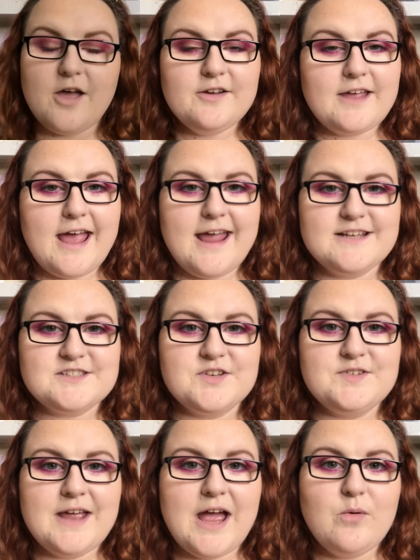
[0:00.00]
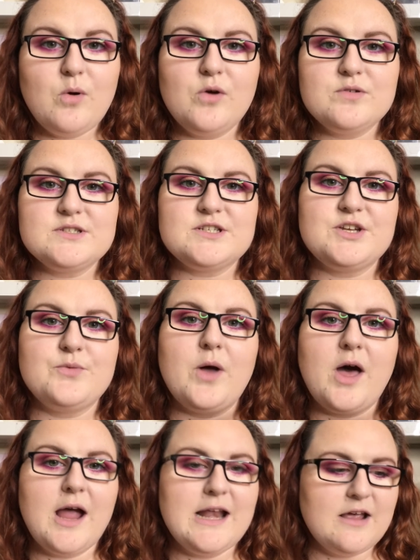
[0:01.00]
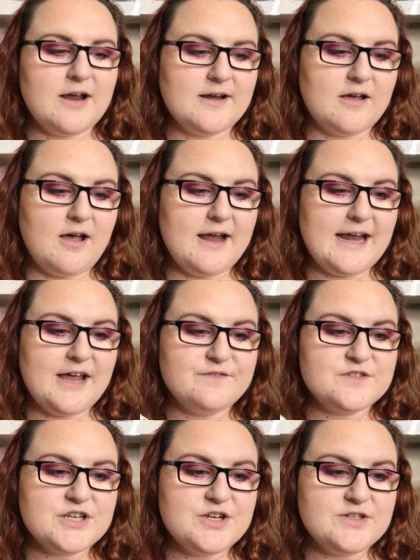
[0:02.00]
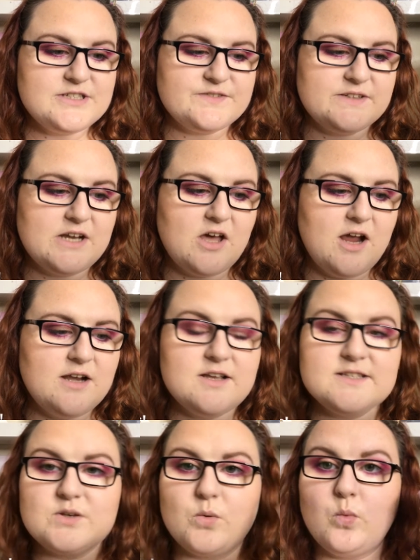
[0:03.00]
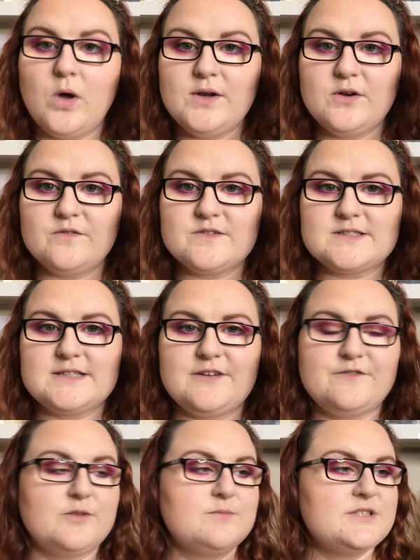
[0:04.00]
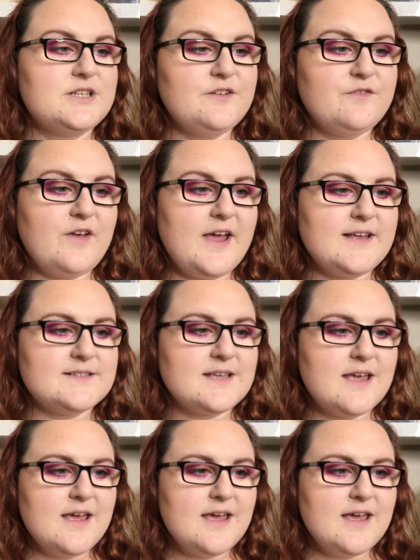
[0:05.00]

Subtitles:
Okay, so now on to eyeliner. I have two different eyelets. One obviously from Too Faced.